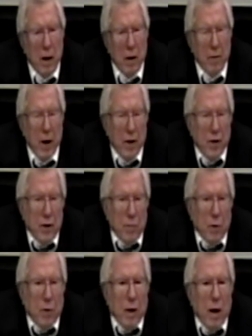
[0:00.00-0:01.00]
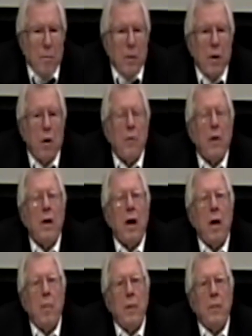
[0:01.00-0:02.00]
Fascism could have been
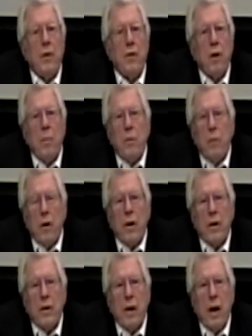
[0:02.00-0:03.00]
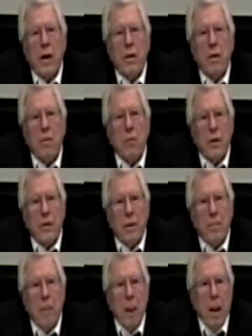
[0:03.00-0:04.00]
overcome if the German workers had arisen,